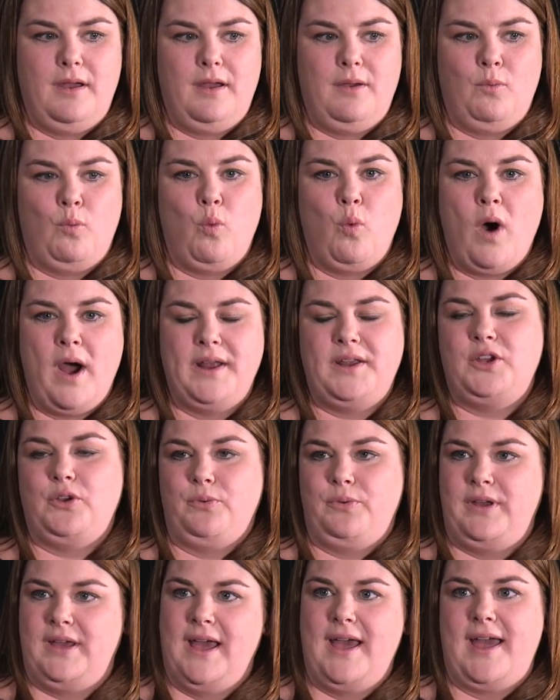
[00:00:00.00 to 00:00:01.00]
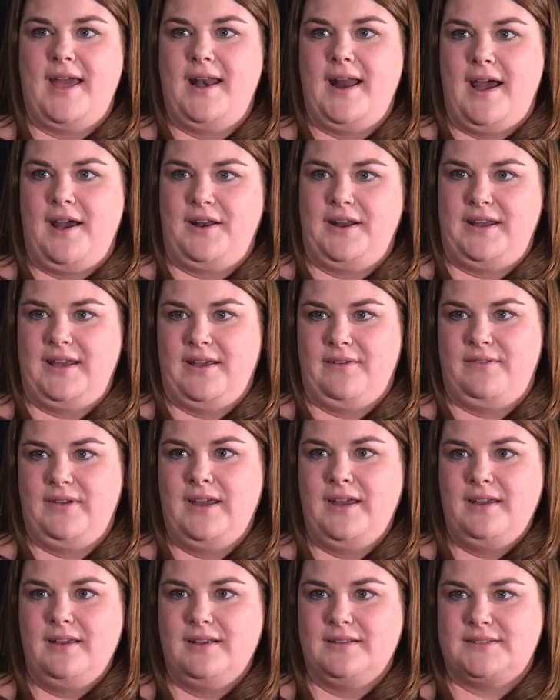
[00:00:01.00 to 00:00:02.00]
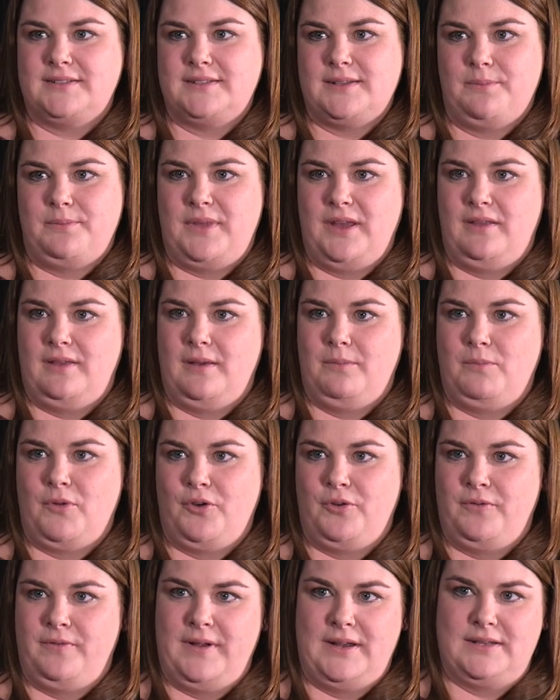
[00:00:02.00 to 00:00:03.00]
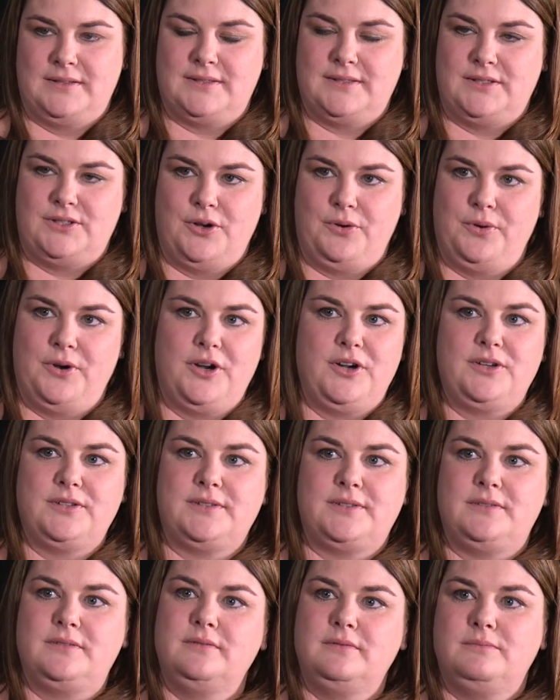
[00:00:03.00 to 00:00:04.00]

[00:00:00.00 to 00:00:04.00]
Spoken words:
what you get out of giving, it's something that motivates donors.